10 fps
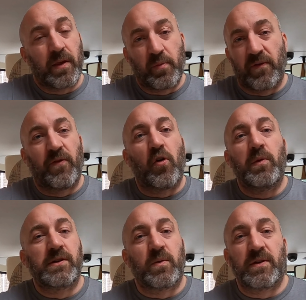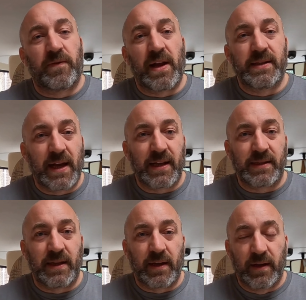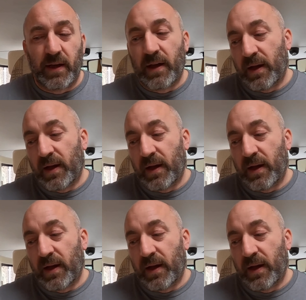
The performance was fantastic,